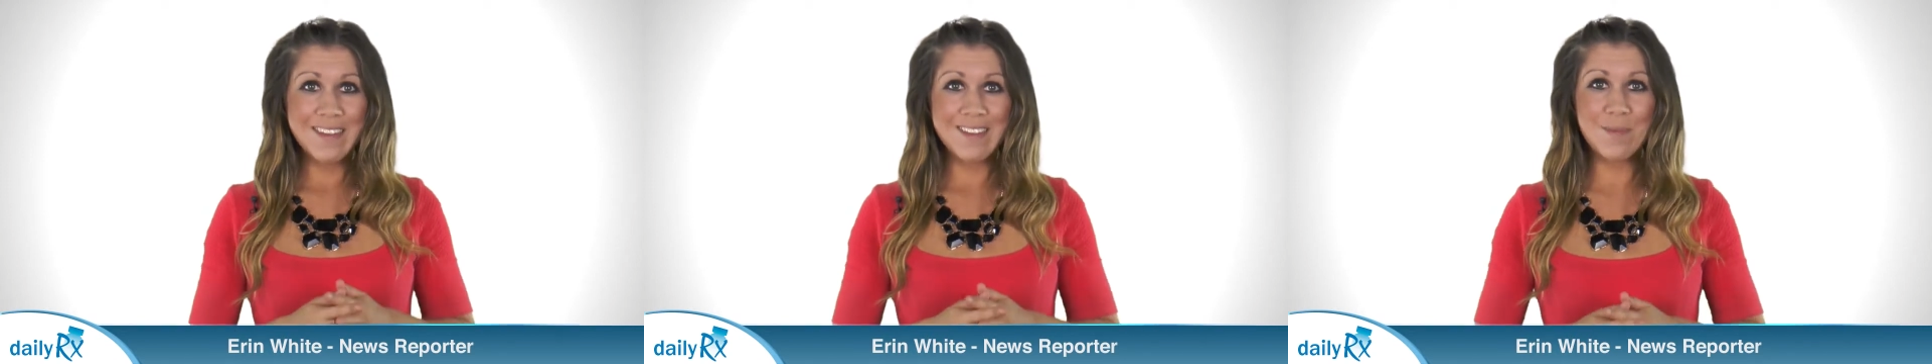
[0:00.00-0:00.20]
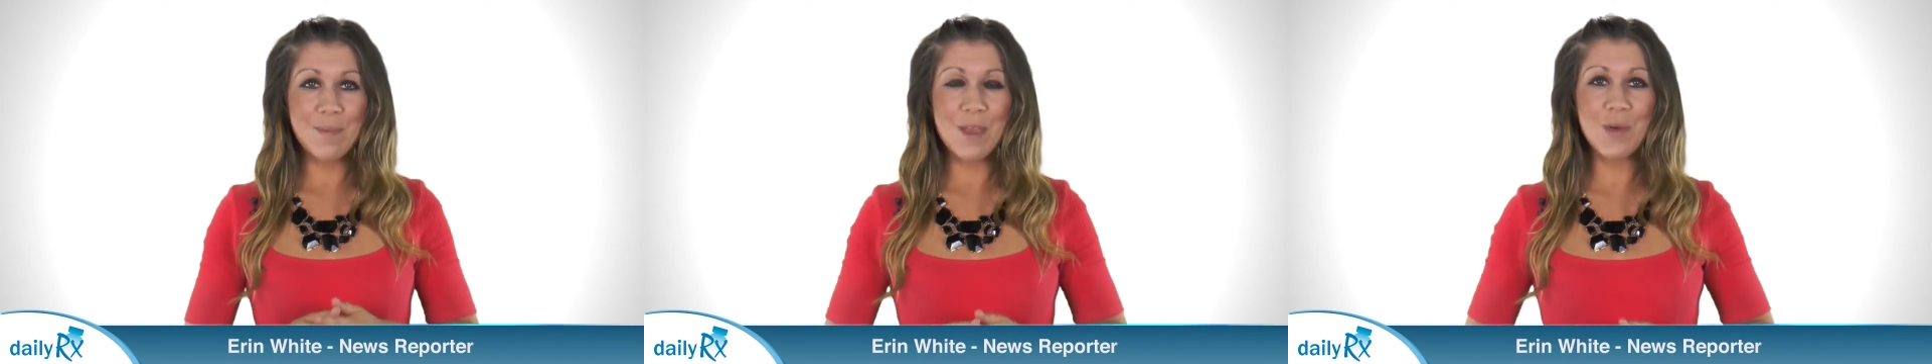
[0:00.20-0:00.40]

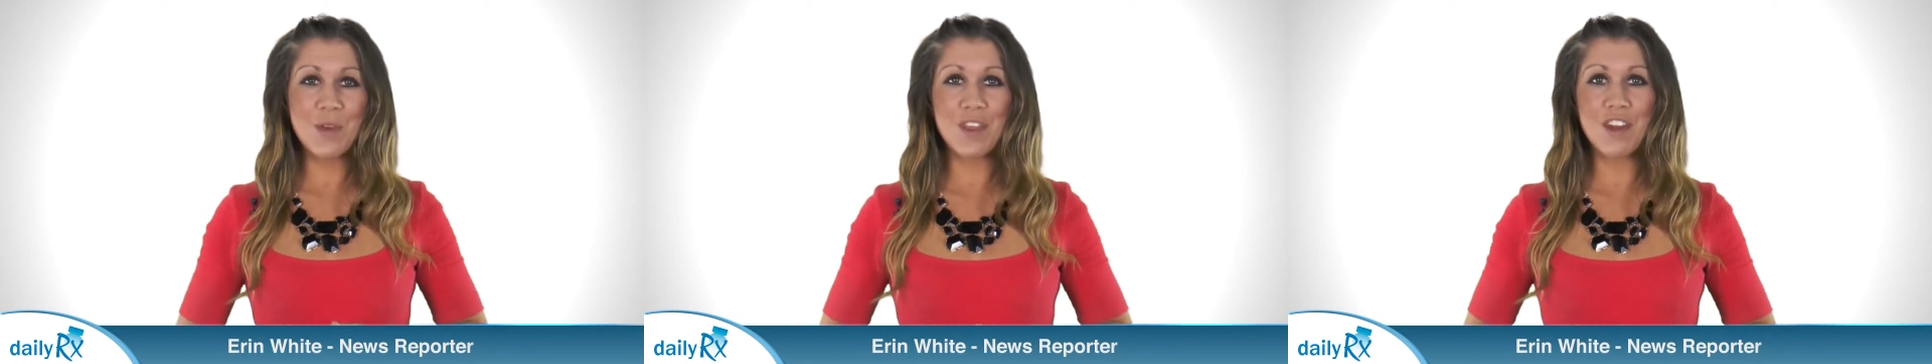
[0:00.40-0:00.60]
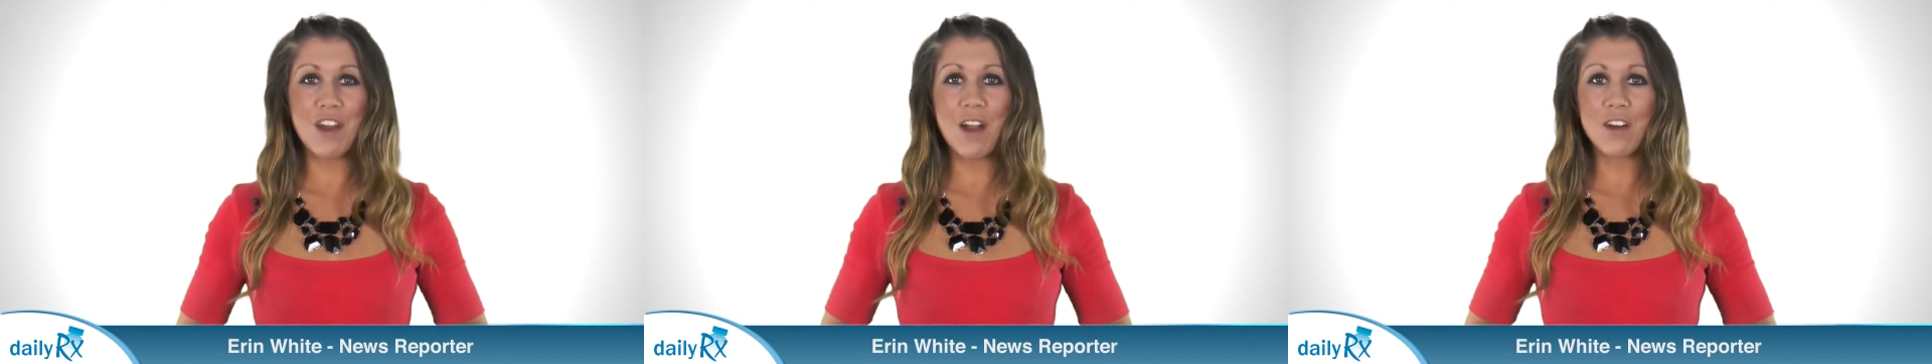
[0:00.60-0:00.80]
Speak
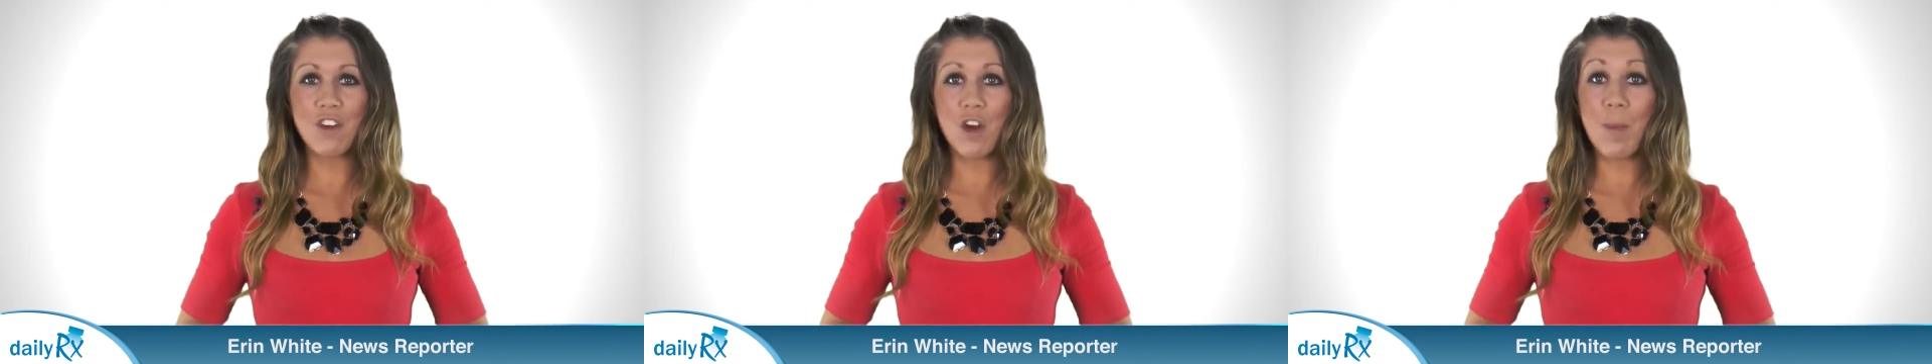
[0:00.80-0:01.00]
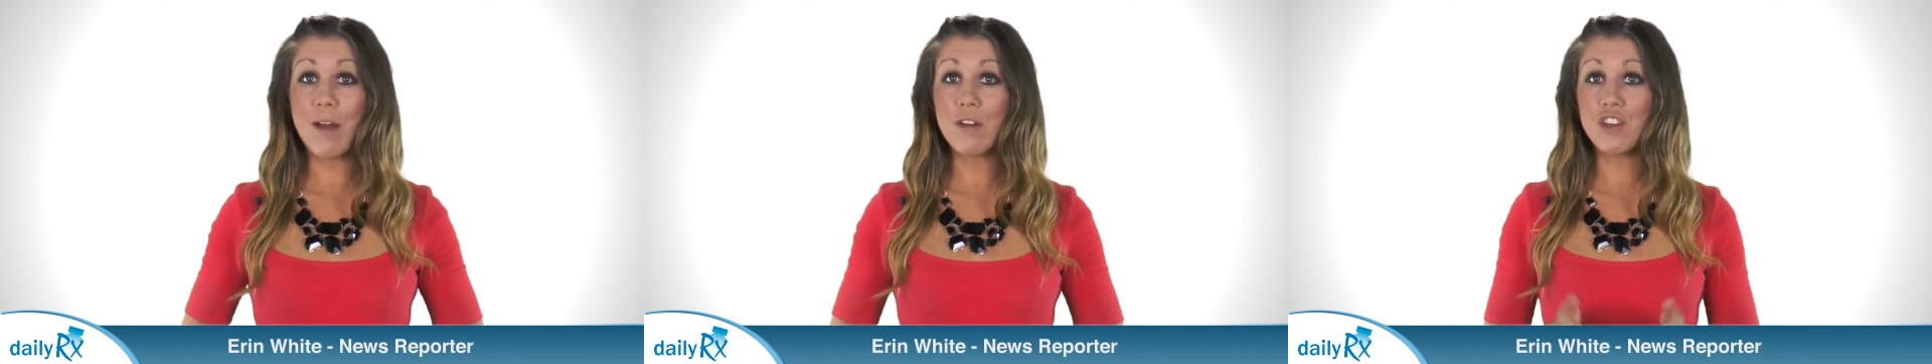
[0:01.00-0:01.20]
with a
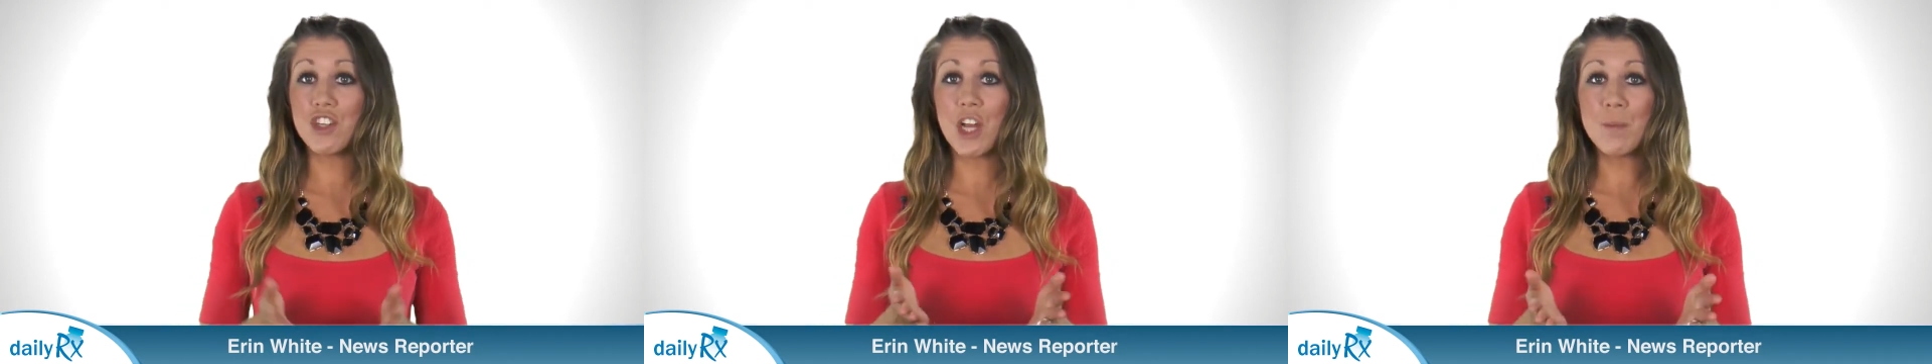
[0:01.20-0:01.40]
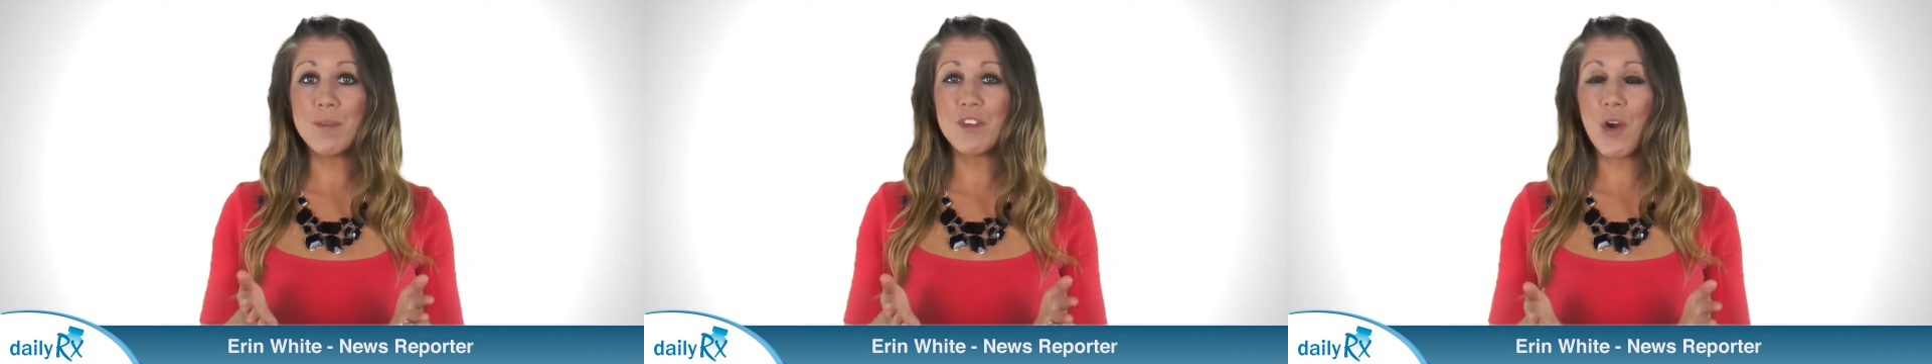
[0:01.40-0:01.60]
doctor about
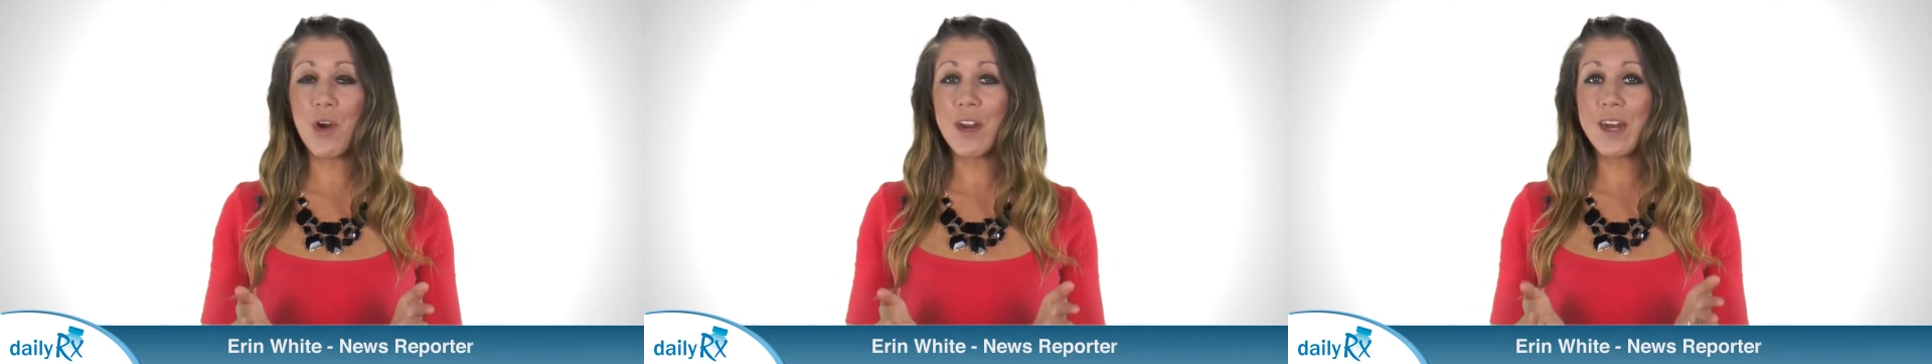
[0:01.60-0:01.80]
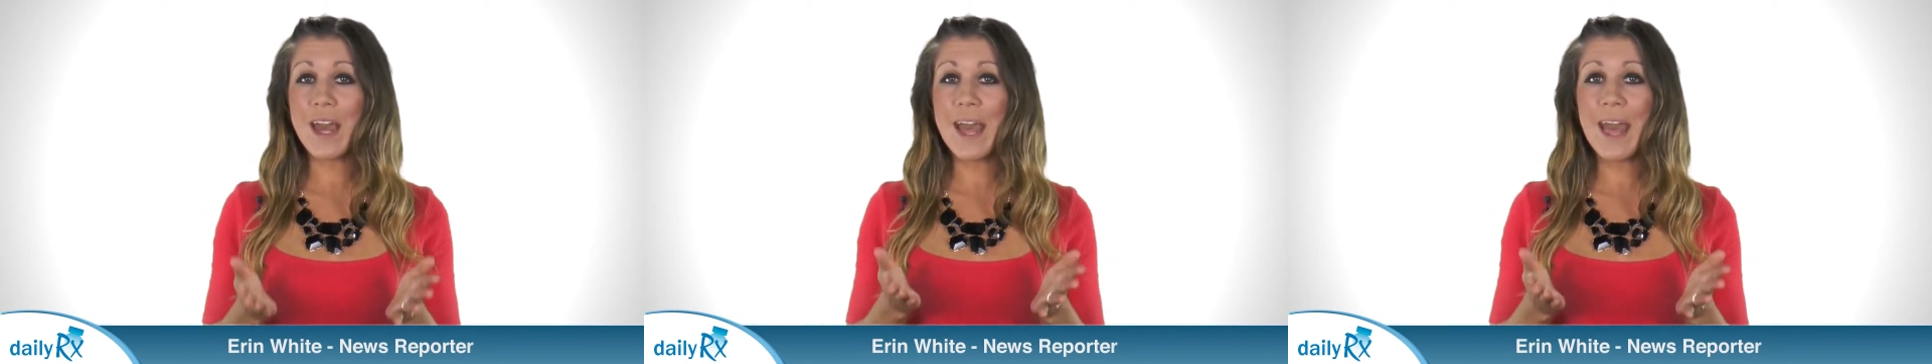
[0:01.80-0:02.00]

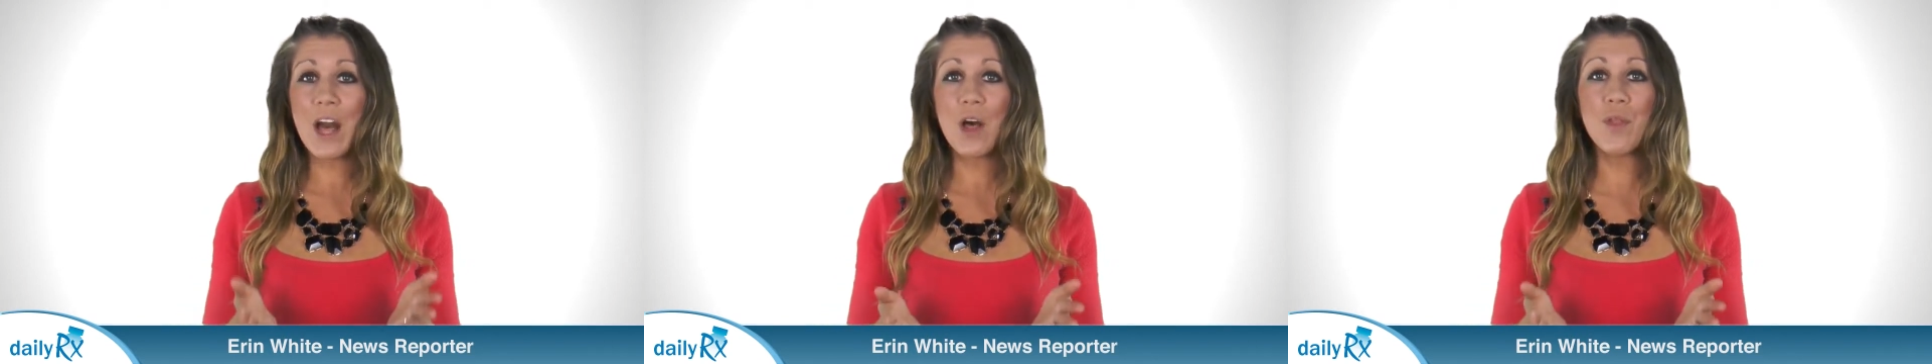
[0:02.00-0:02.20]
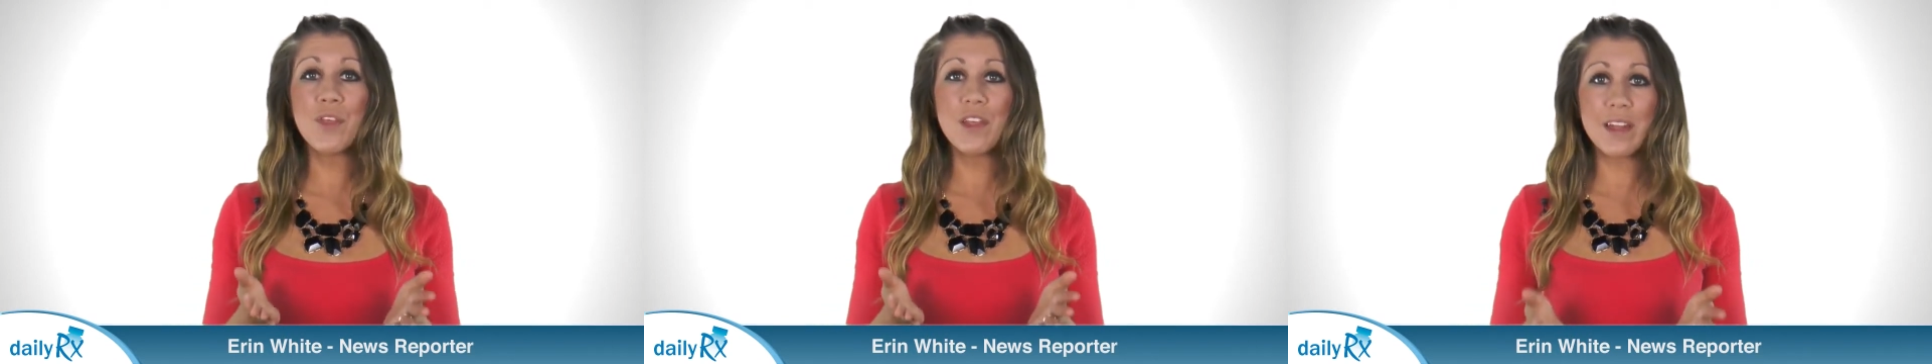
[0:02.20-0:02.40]
jump-starting a
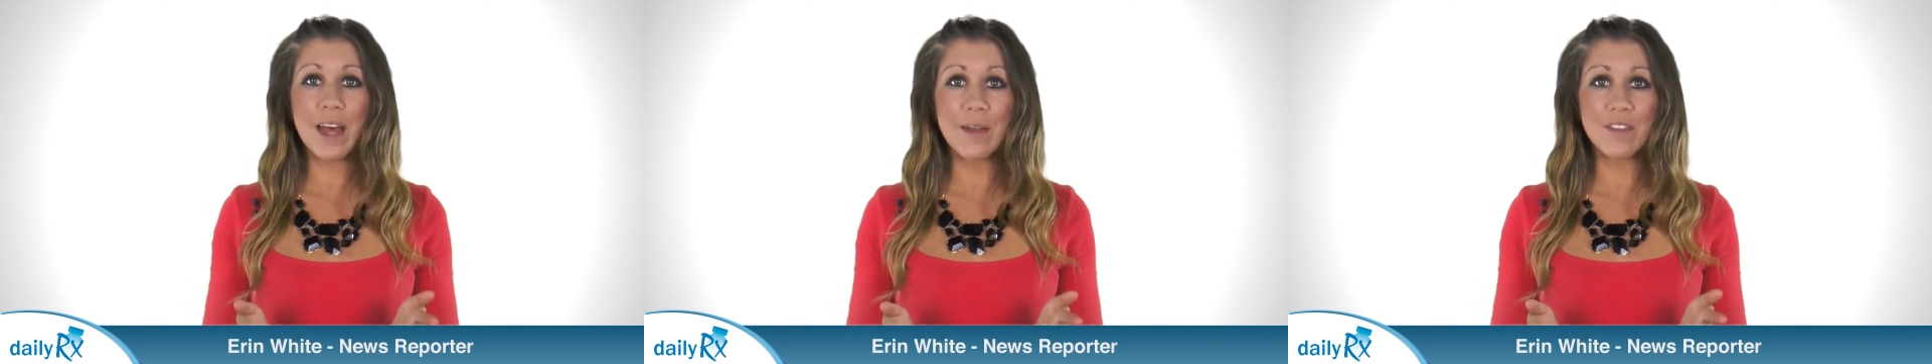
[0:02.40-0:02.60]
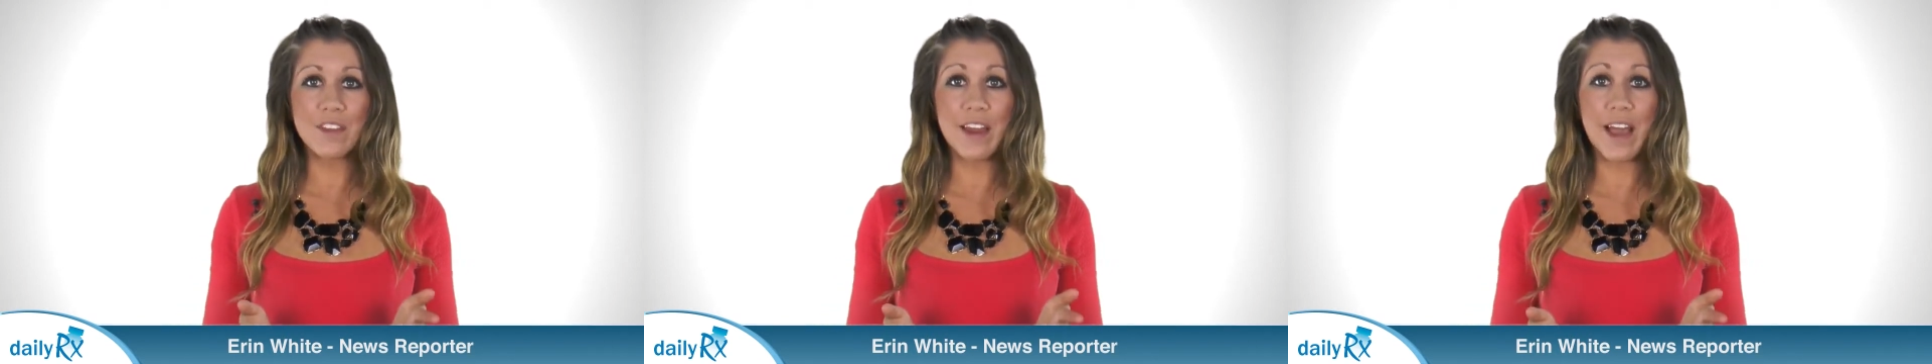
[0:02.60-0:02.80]
healthy
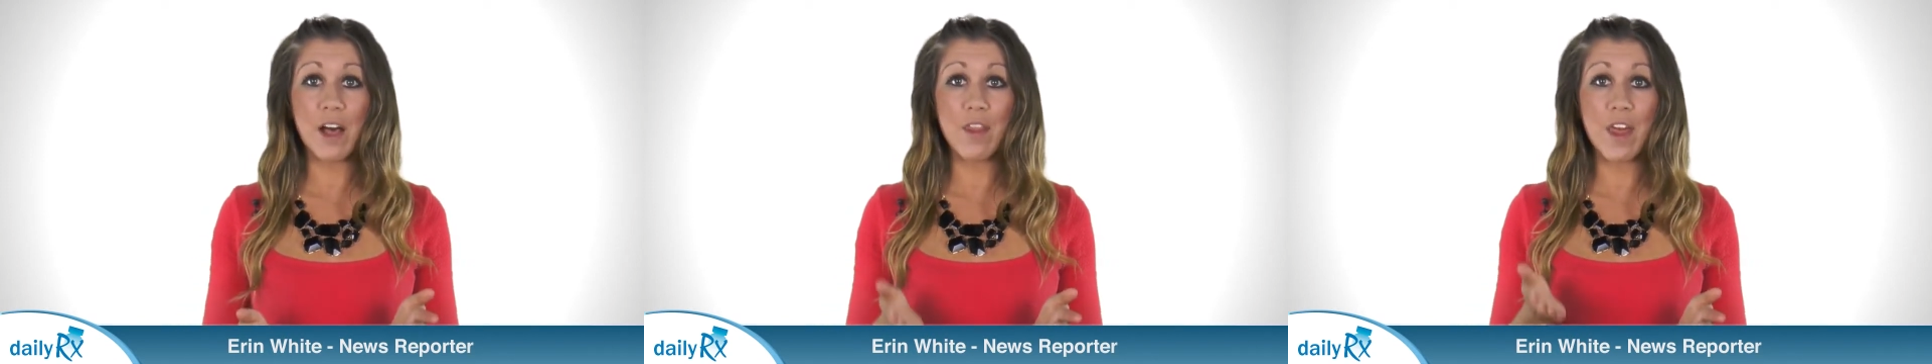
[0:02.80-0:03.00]
lifestyle